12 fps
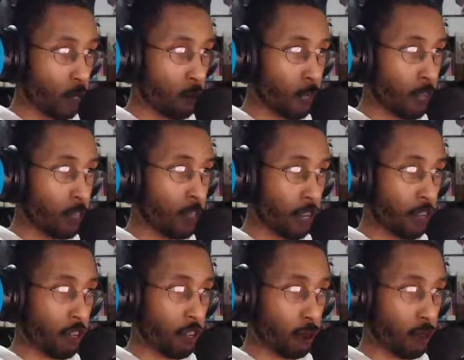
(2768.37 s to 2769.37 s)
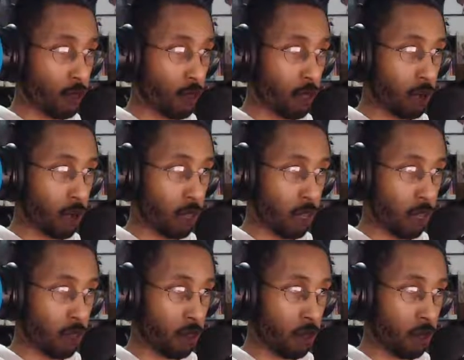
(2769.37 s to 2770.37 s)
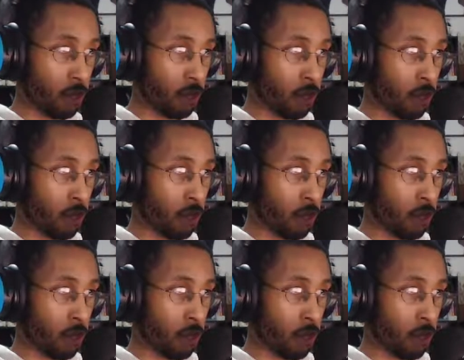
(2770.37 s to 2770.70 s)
big shakeup considering that the